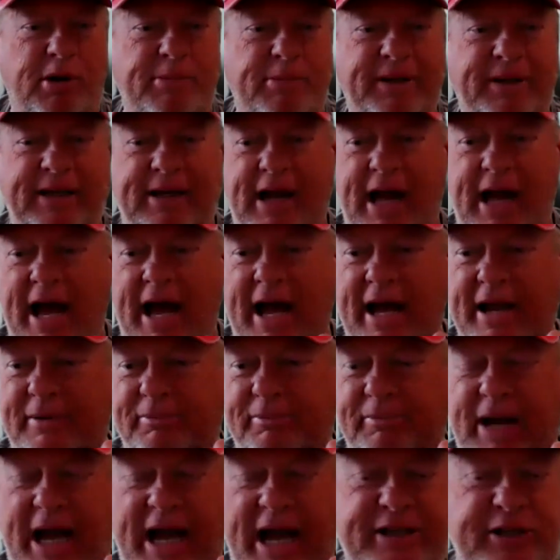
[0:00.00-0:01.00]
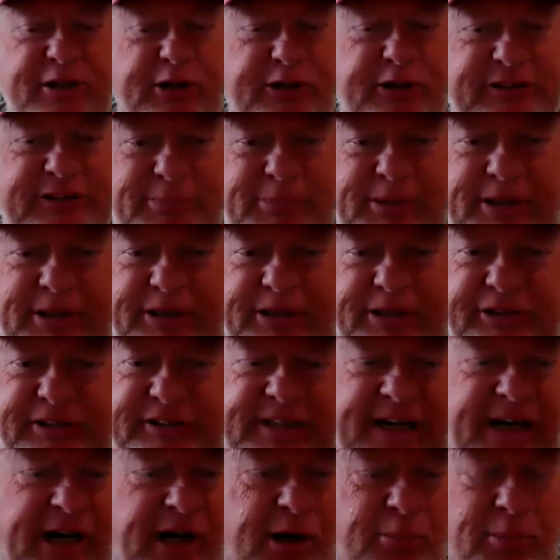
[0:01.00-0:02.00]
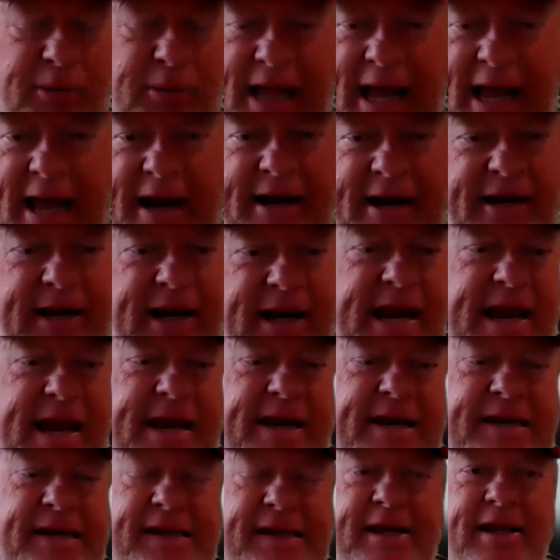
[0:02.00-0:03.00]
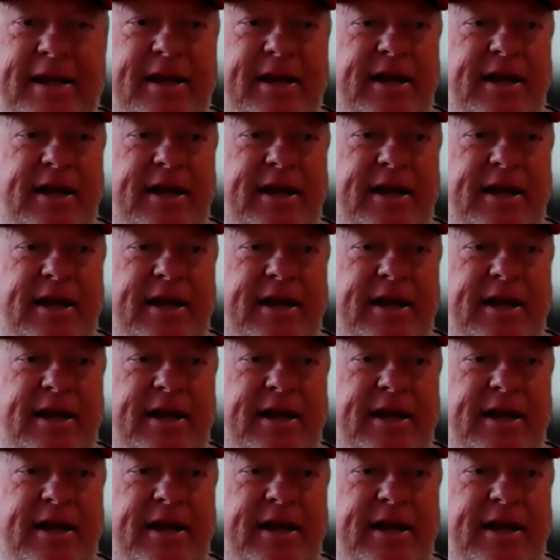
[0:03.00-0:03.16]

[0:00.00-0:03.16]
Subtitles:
I mean, I used to be just terrible at it and